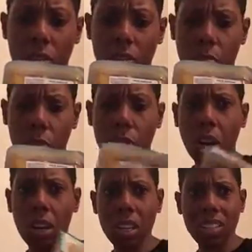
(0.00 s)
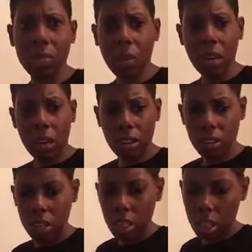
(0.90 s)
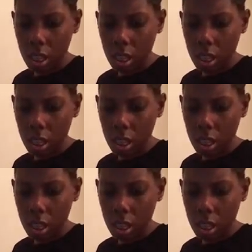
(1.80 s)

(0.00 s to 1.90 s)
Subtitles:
You can put garnish, and my garnish is